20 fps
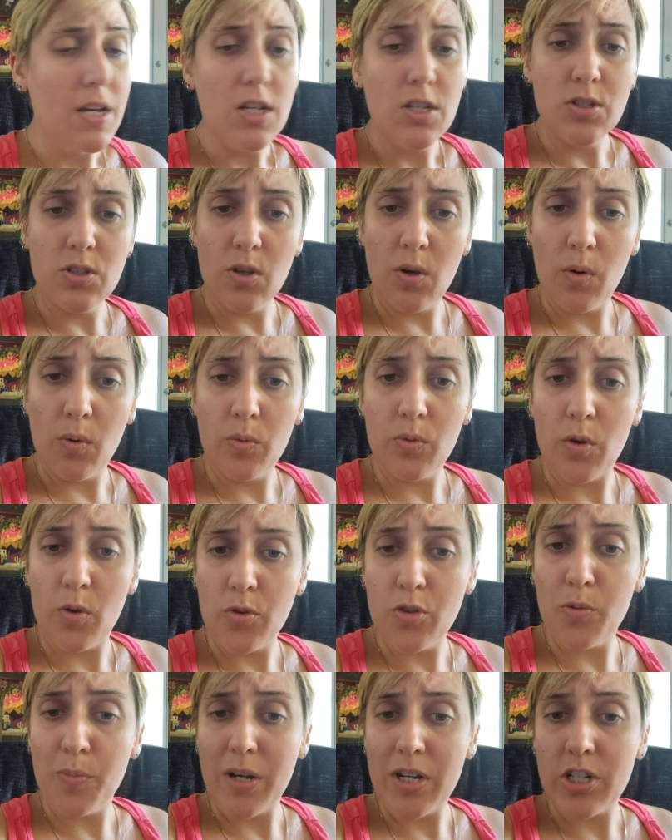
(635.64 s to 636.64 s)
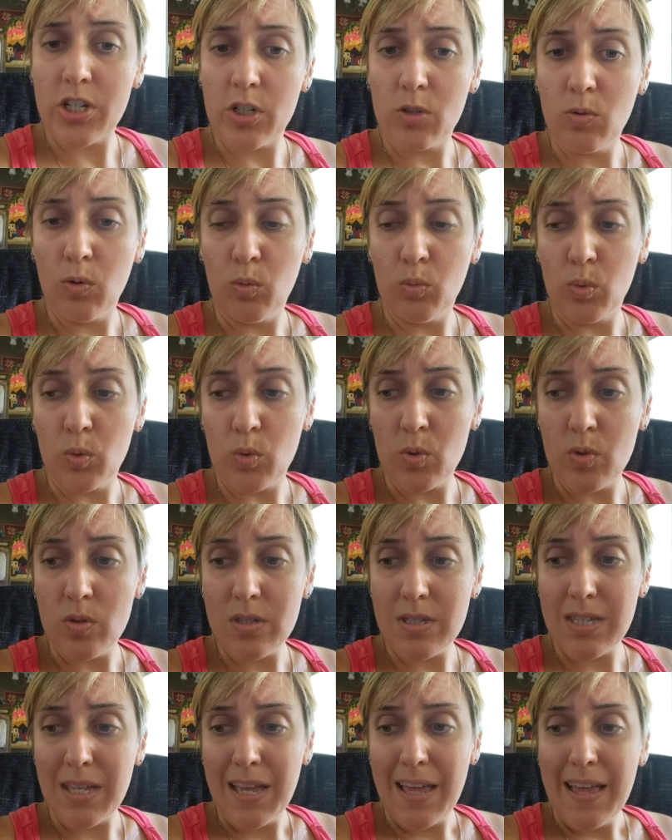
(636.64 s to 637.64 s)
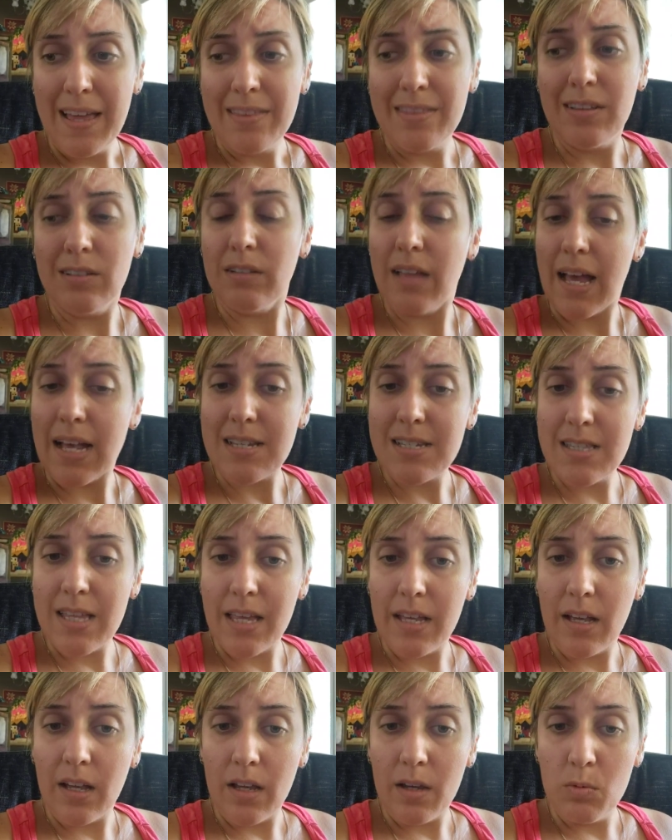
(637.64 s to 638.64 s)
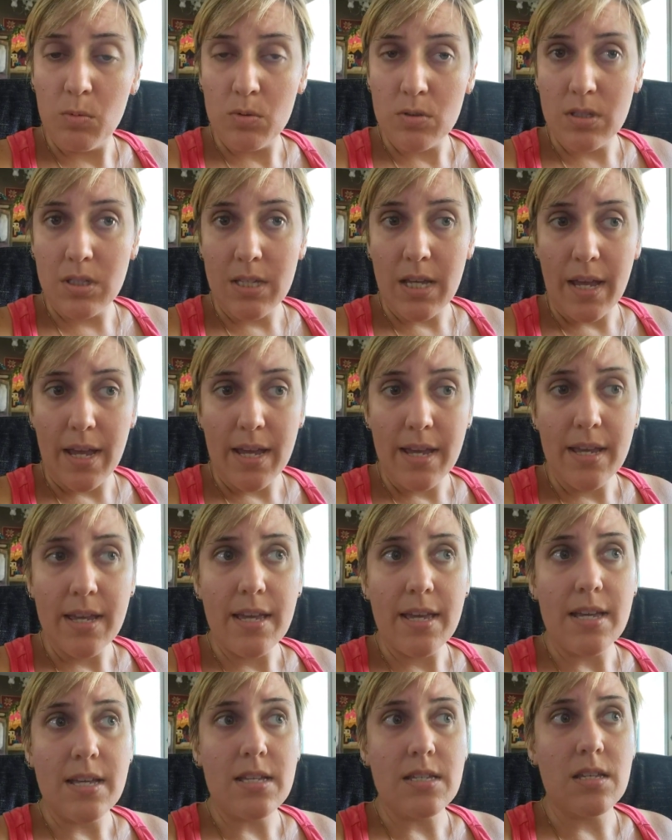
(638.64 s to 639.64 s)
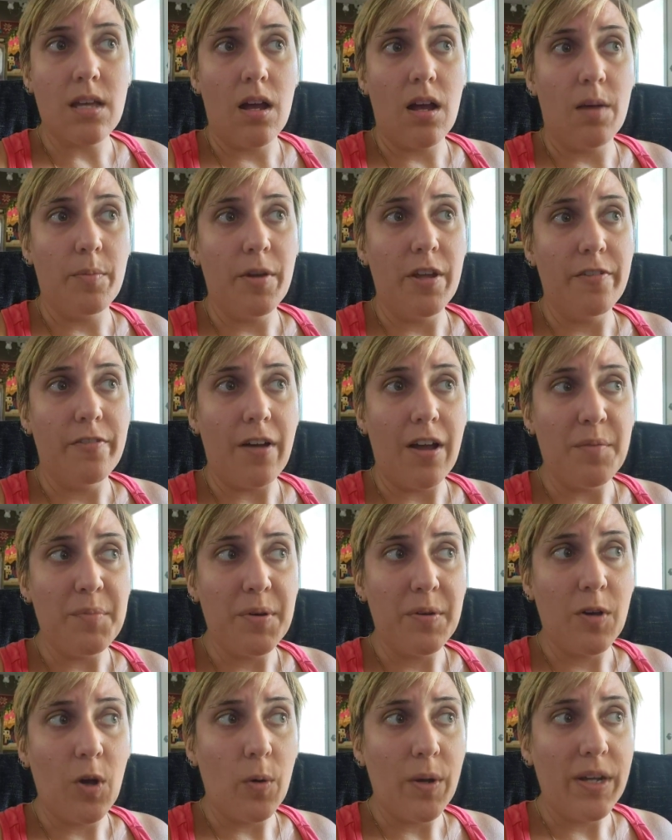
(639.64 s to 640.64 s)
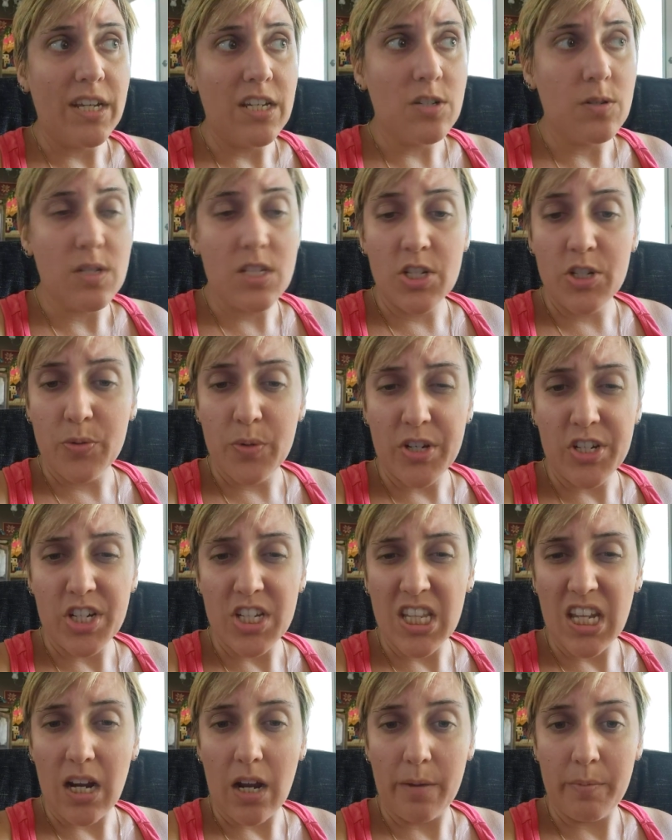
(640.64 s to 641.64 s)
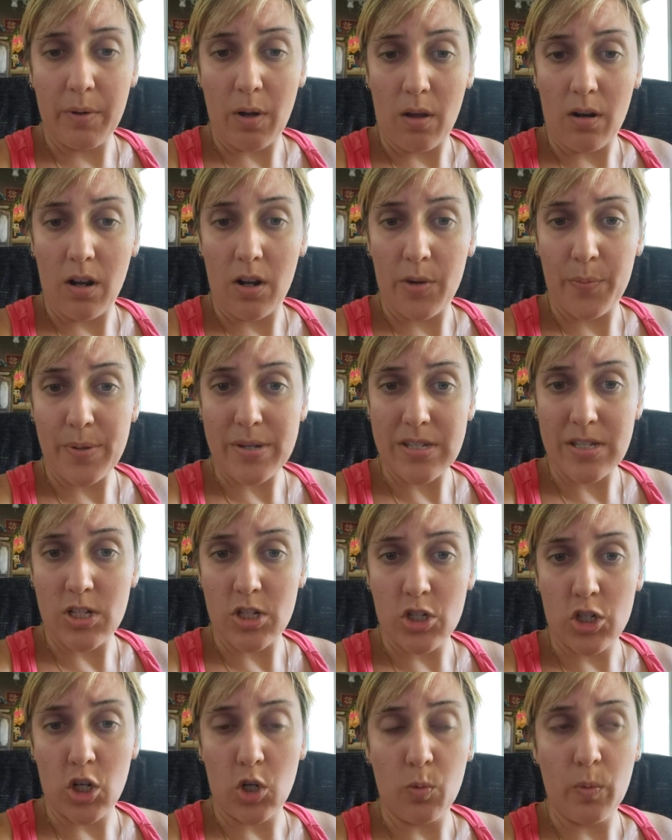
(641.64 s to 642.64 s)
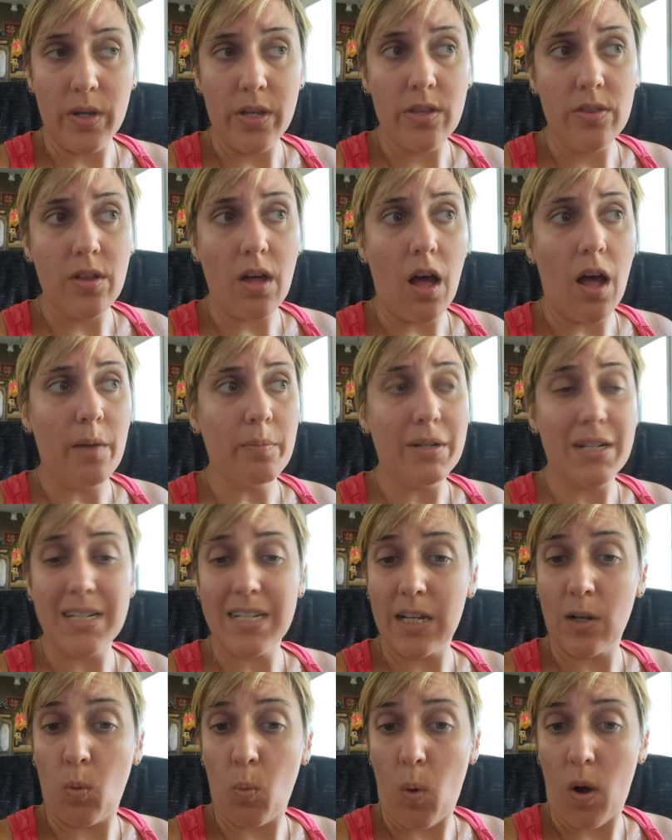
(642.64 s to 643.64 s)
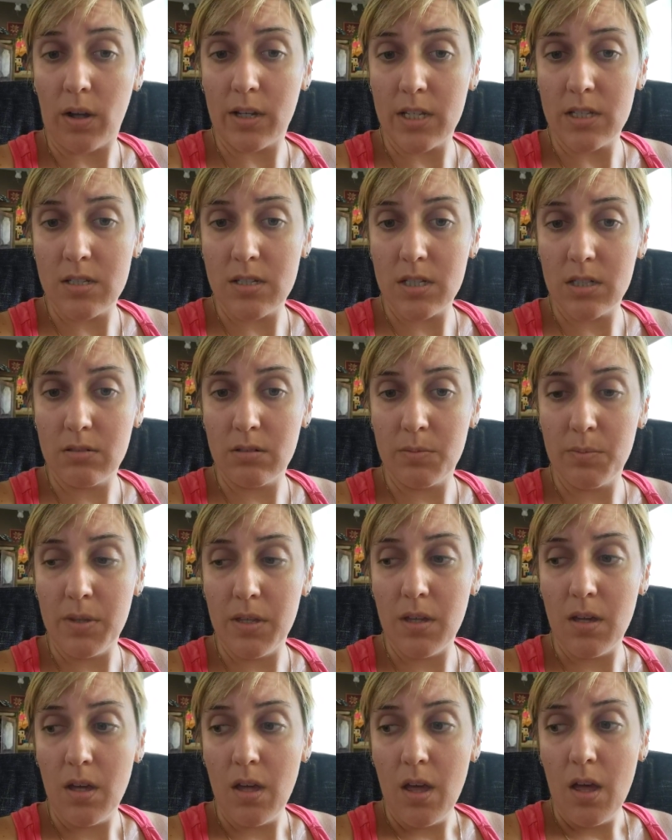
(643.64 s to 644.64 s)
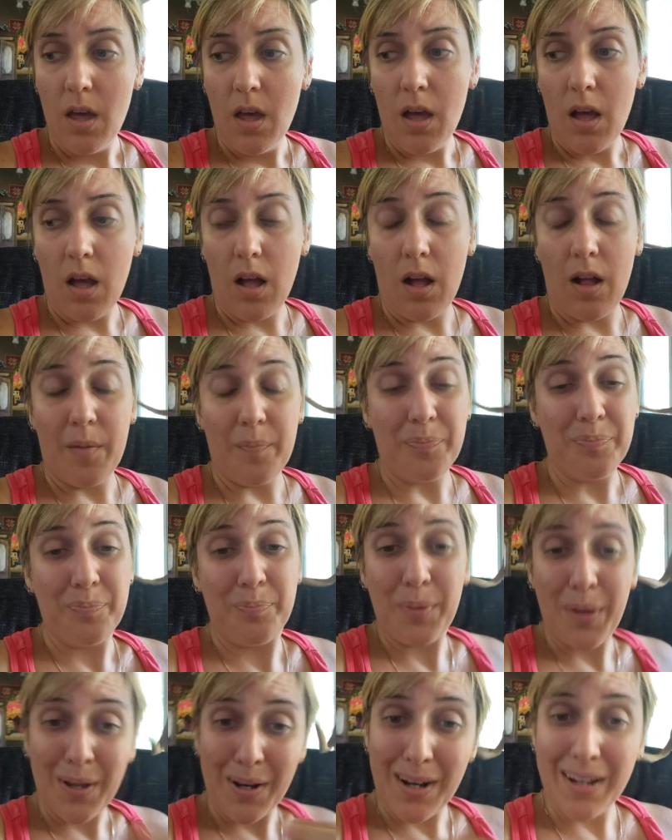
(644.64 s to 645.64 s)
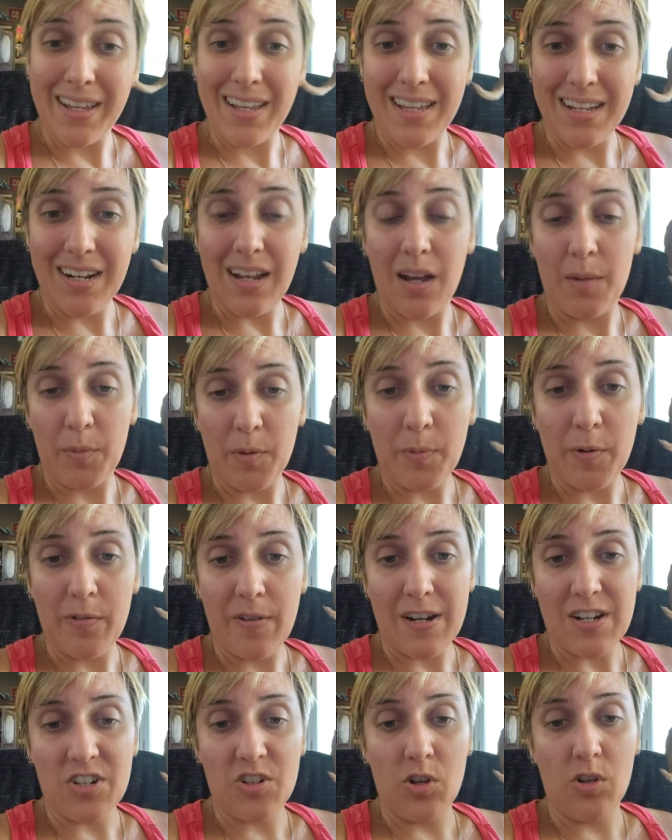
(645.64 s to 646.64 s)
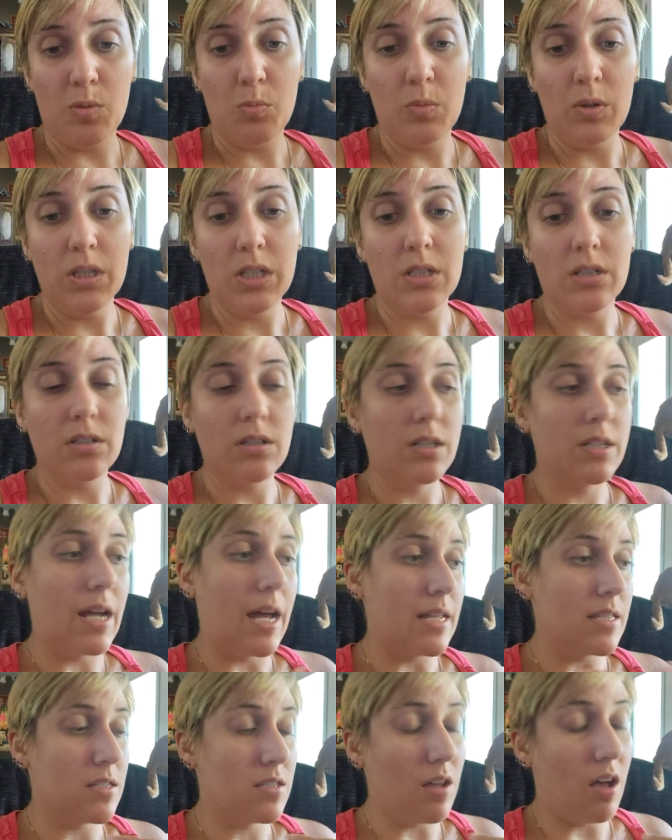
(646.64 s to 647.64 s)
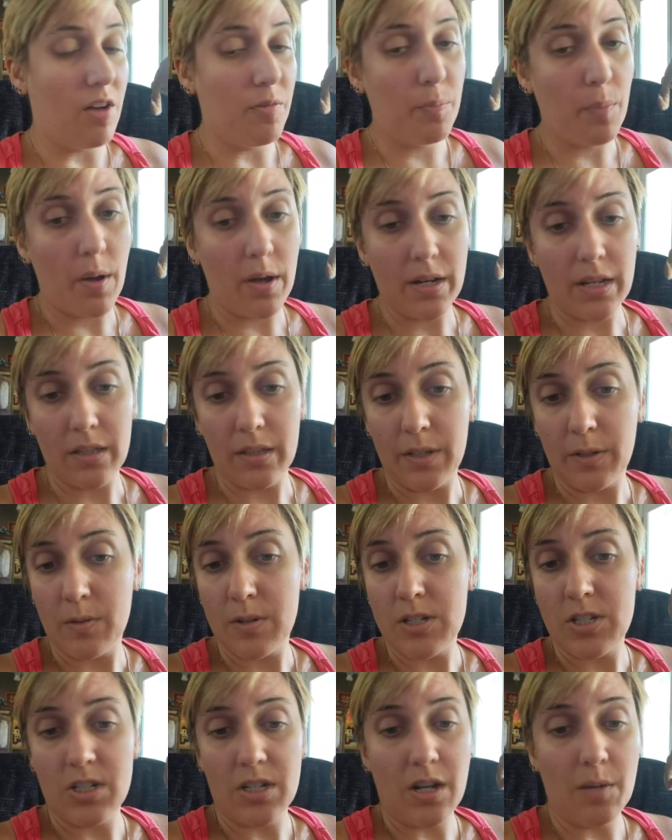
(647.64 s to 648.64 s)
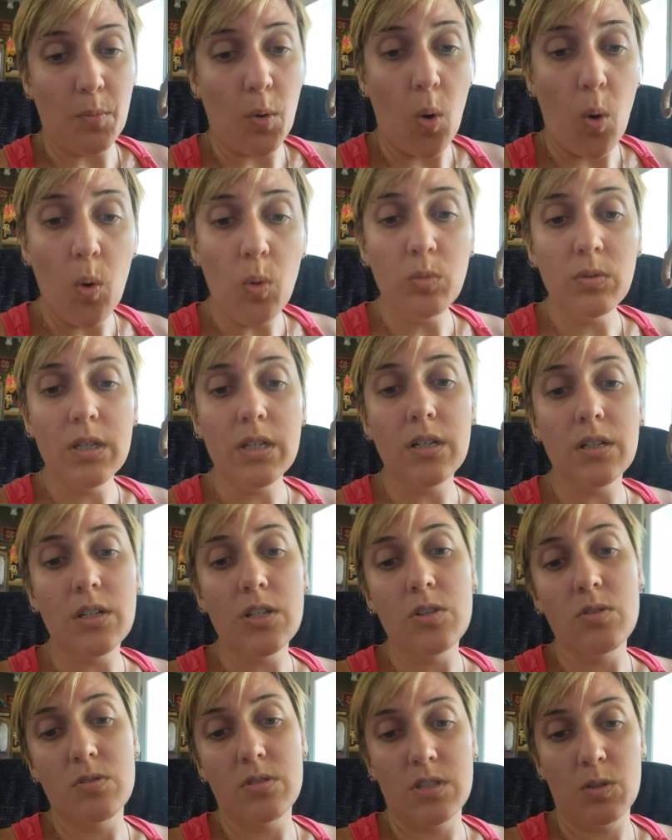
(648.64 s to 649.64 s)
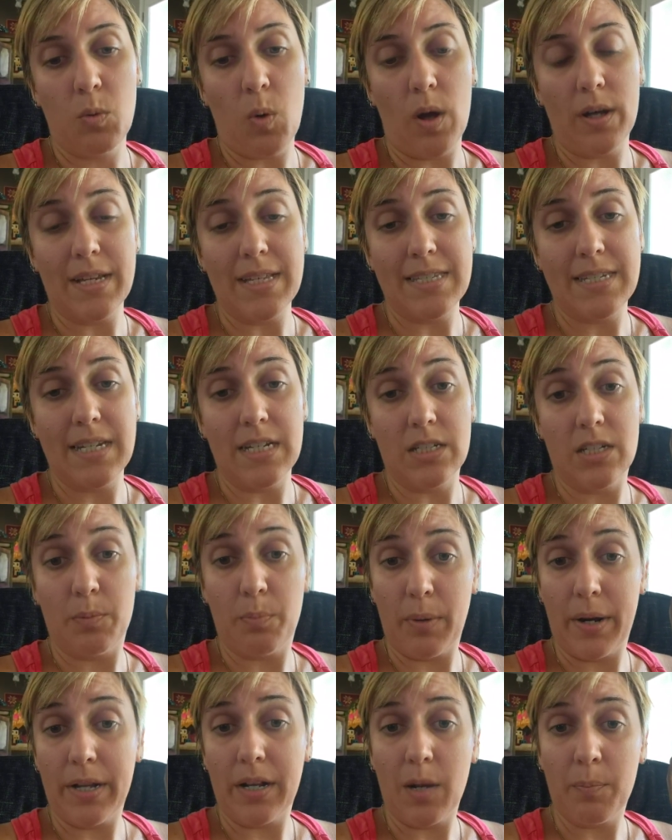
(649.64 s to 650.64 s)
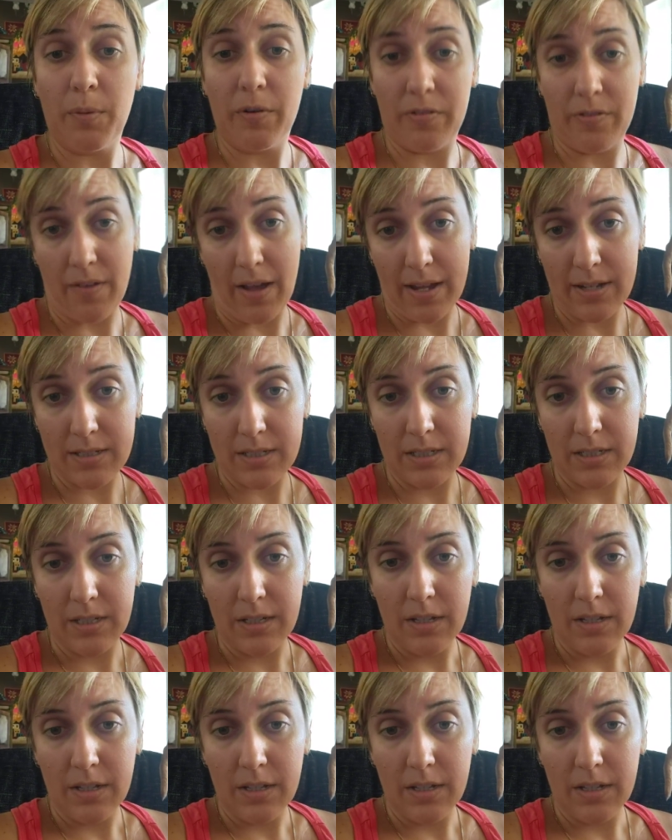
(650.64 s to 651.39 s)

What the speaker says: So those are my general rules. The last thing I will say is if I'm going into a situation that I'm not 100% sure with, I'm going to take a walking stick with me. But again, I'm a professional. I'm really good at soft body language, and I'm only going to use the walking stick to break up a fight.